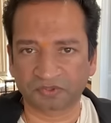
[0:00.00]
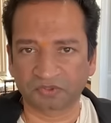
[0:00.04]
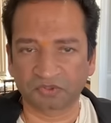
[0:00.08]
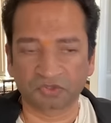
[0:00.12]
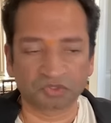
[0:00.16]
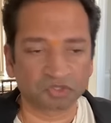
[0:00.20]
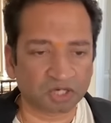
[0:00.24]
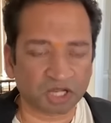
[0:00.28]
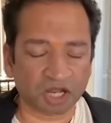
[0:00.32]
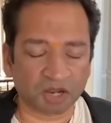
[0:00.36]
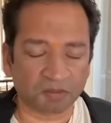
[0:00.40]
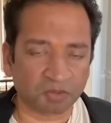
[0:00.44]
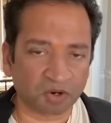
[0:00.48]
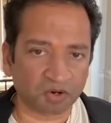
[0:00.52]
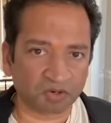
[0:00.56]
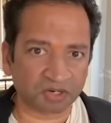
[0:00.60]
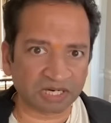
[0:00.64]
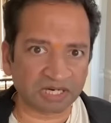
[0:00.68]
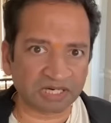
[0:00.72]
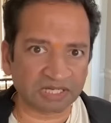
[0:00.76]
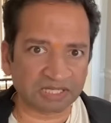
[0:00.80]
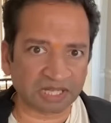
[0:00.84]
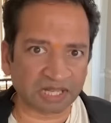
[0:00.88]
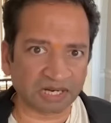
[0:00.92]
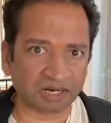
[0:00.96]
You should come out
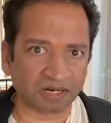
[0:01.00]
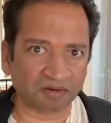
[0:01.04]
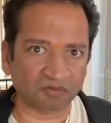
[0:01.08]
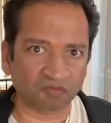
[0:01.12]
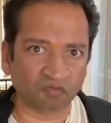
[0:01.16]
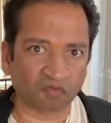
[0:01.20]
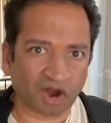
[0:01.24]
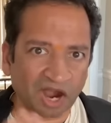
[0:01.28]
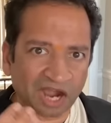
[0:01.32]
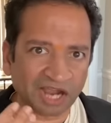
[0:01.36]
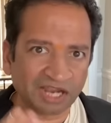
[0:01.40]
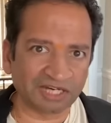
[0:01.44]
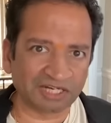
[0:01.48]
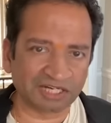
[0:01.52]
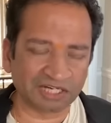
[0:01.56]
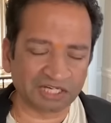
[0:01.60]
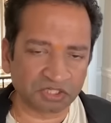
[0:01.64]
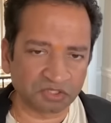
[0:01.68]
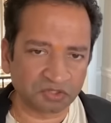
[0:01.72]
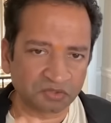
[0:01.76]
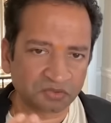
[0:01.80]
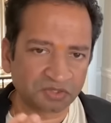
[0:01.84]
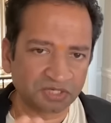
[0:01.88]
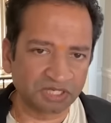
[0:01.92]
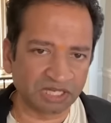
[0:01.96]
and tell, why
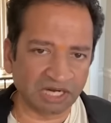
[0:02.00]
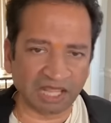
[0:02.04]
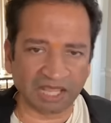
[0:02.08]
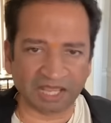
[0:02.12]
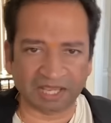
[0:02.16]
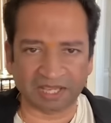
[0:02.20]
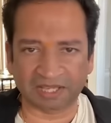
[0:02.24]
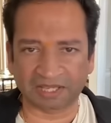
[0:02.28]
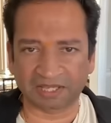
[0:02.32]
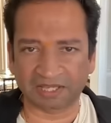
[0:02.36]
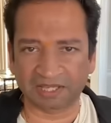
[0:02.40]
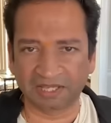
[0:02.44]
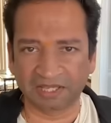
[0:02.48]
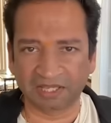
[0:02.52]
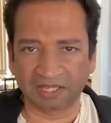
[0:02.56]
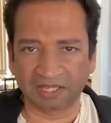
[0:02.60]
did you delay?